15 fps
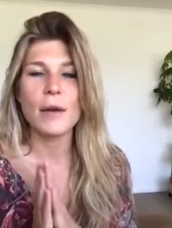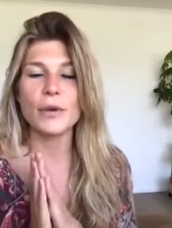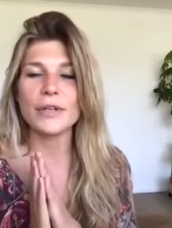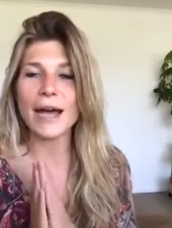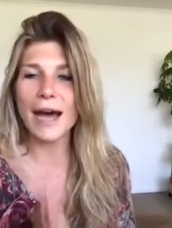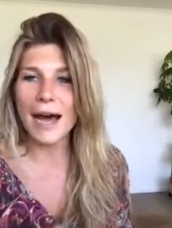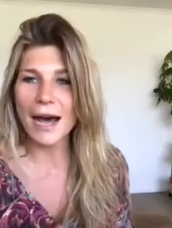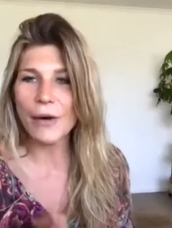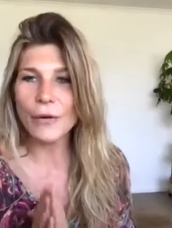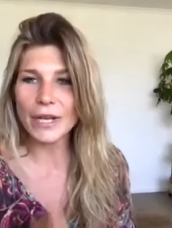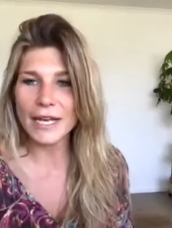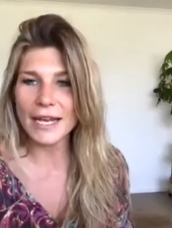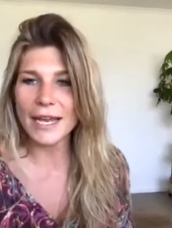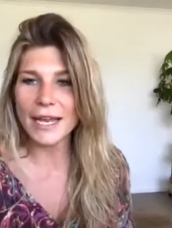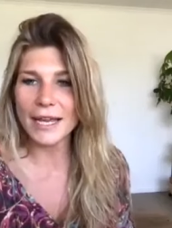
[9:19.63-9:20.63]
But how
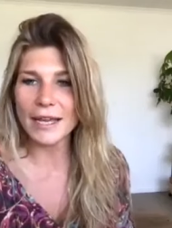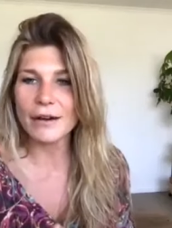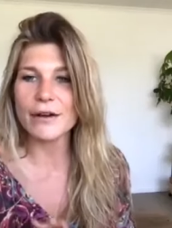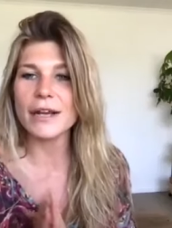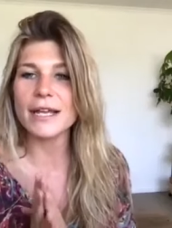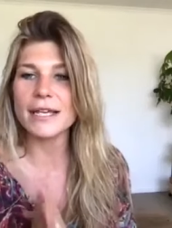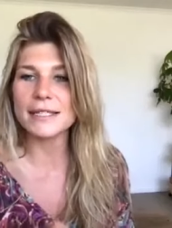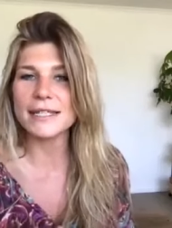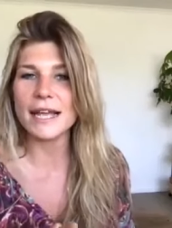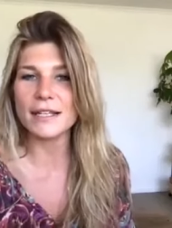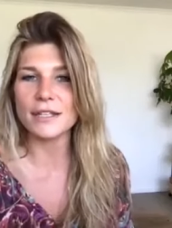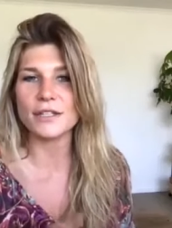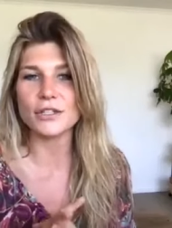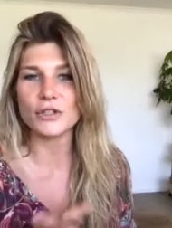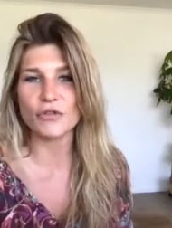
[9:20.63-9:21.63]
clear is
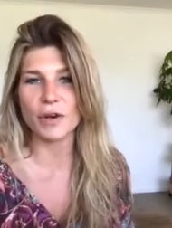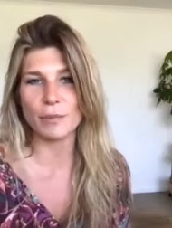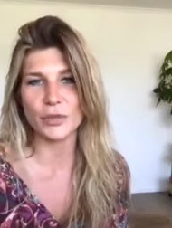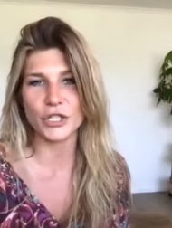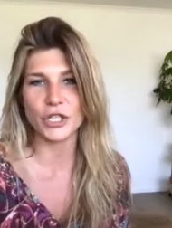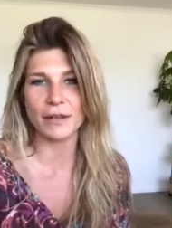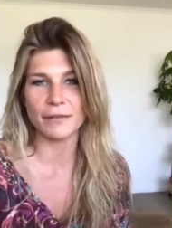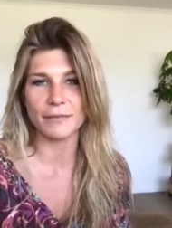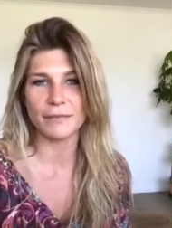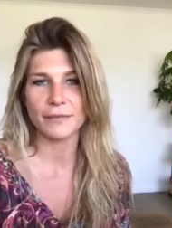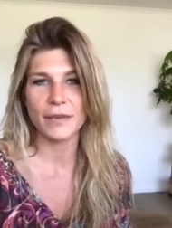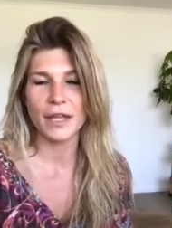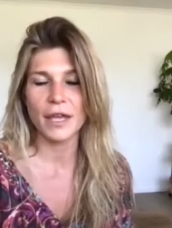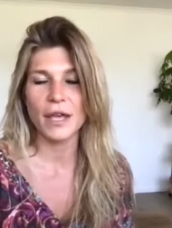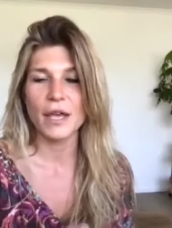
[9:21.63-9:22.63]
that description?
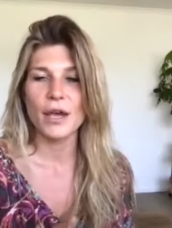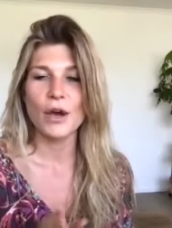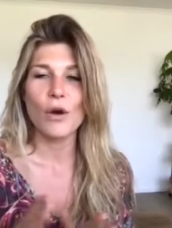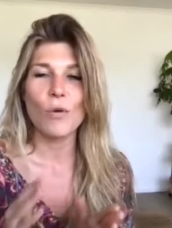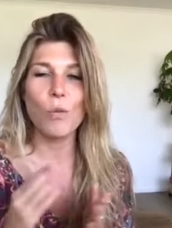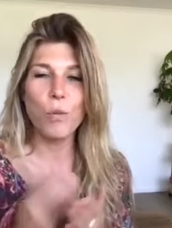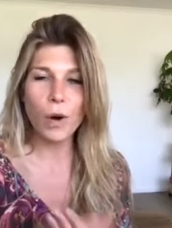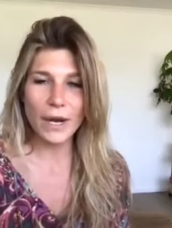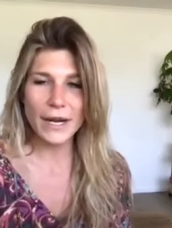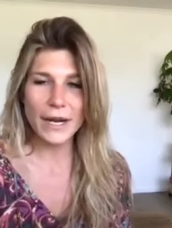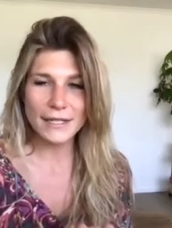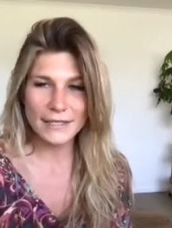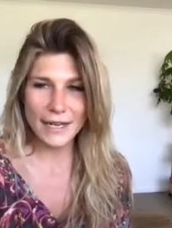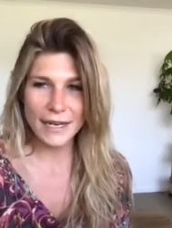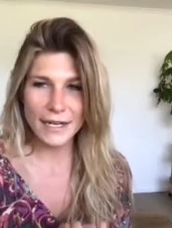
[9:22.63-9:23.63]
What
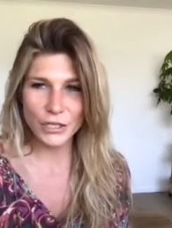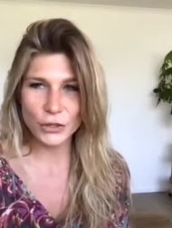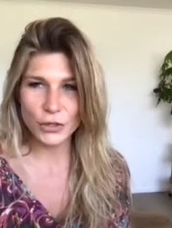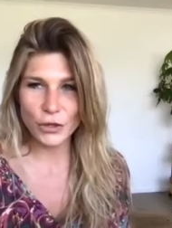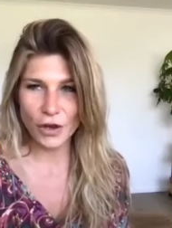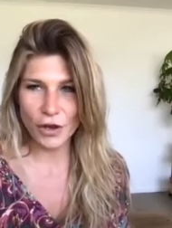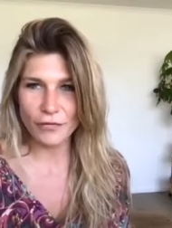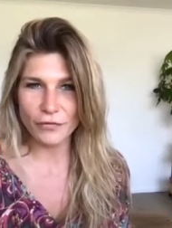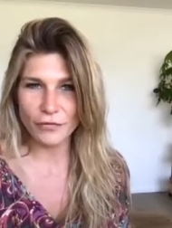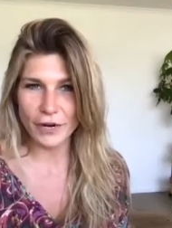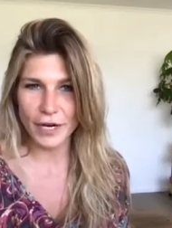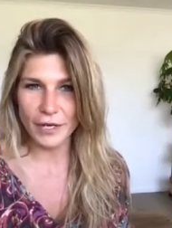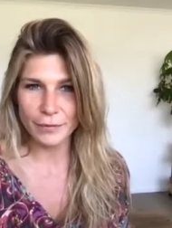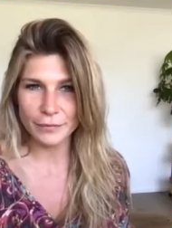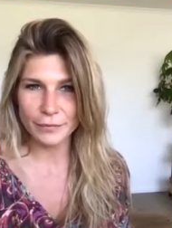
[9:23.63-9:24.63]
exactly do you
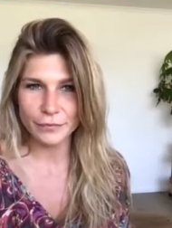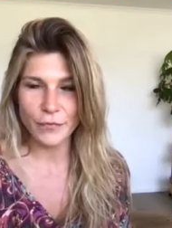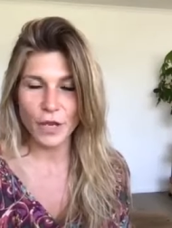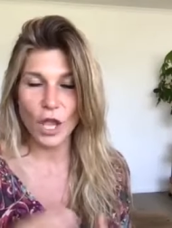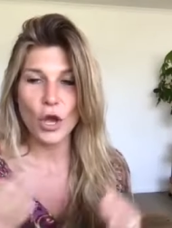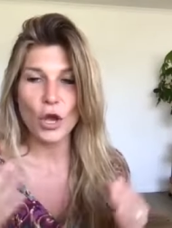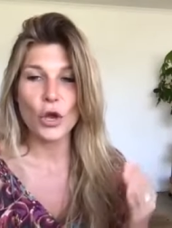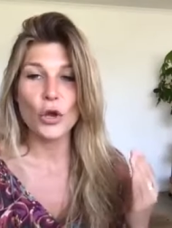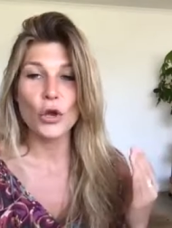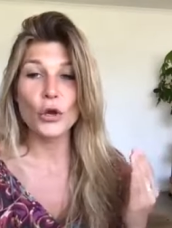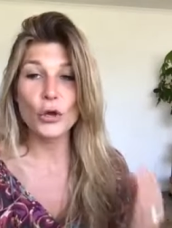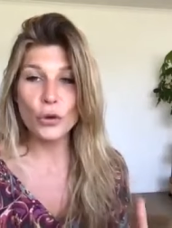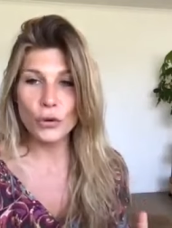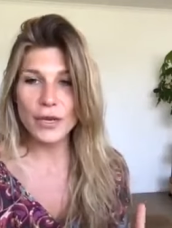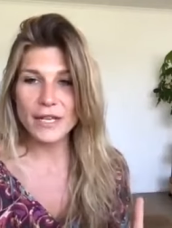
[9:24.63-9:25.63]
offer?
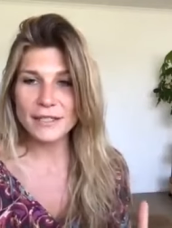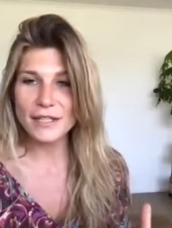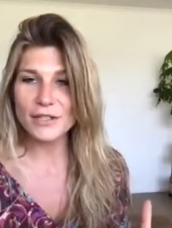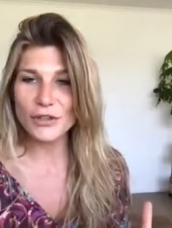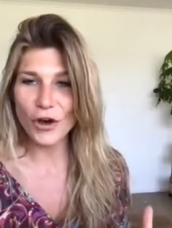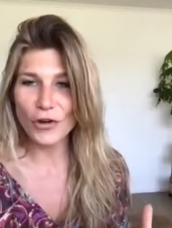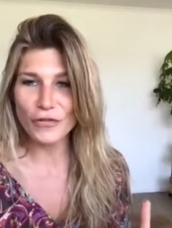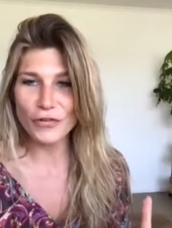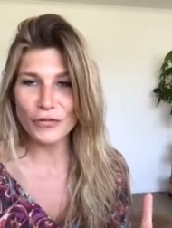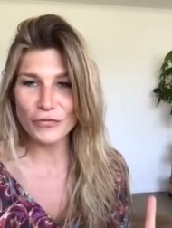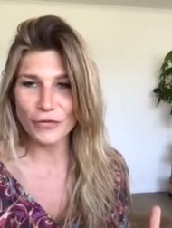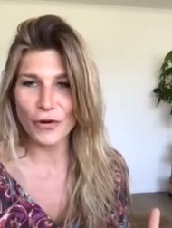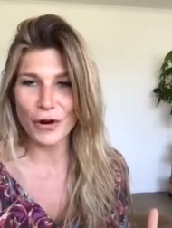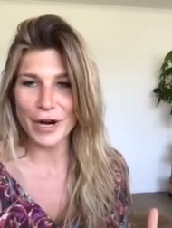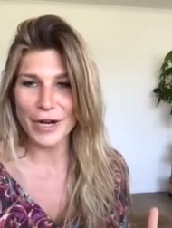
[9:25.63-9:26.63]
Who is this offer
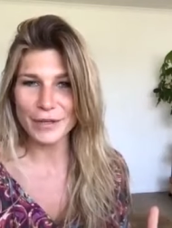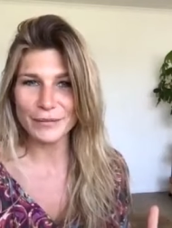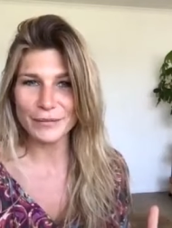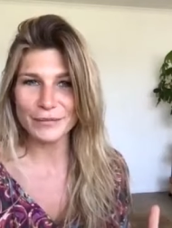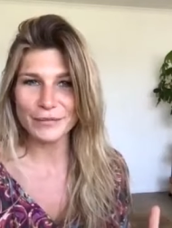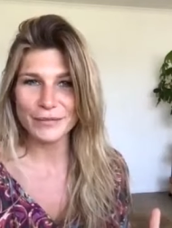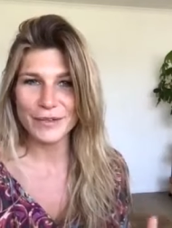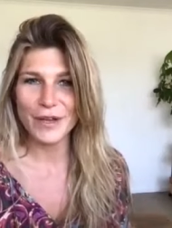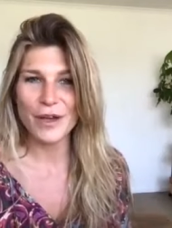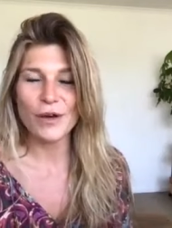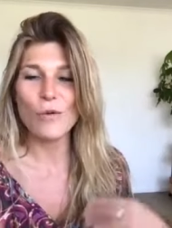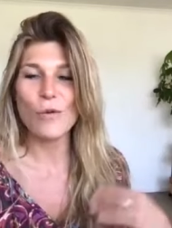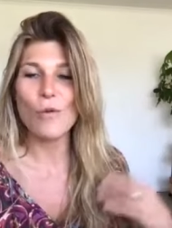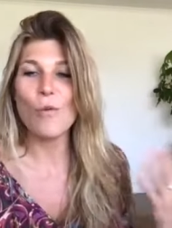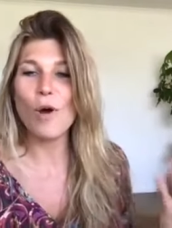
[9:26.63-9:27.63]
for?
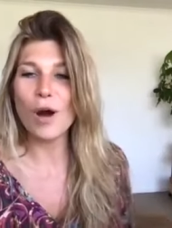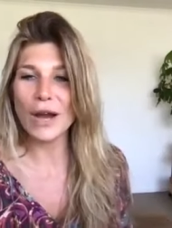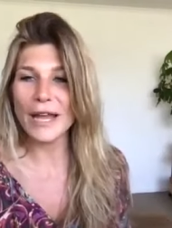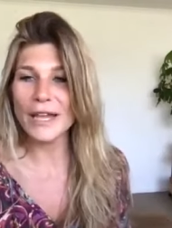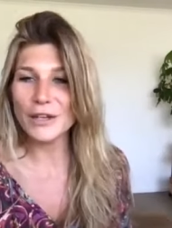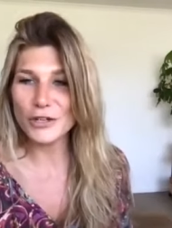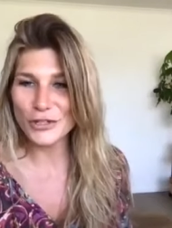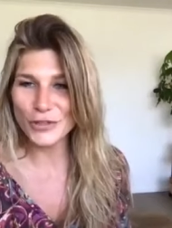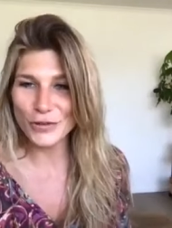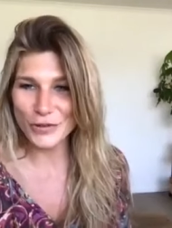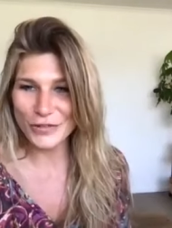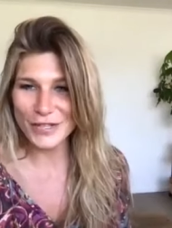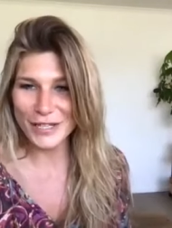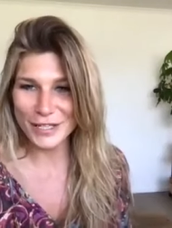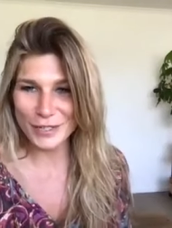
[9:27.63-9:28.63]
What can your
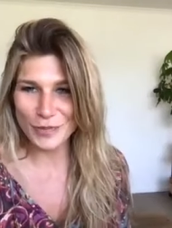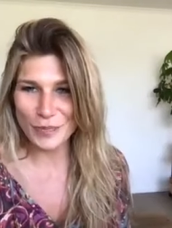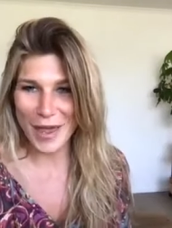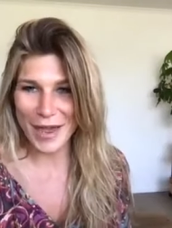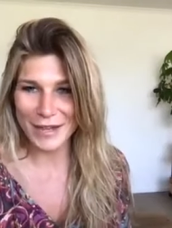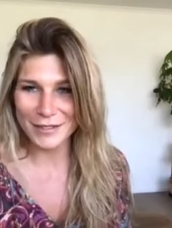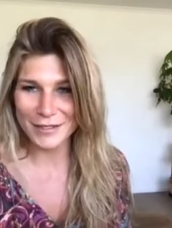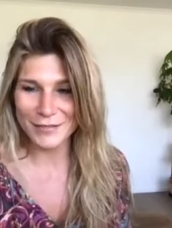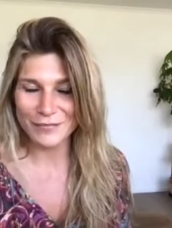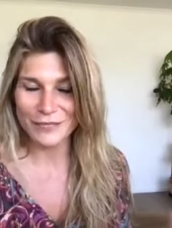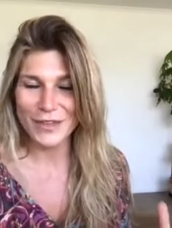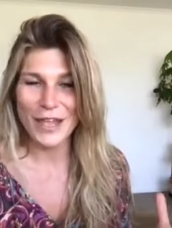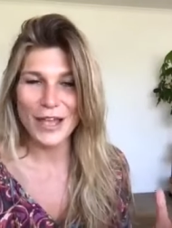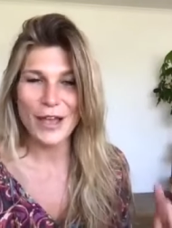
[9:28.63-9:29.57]
students expect?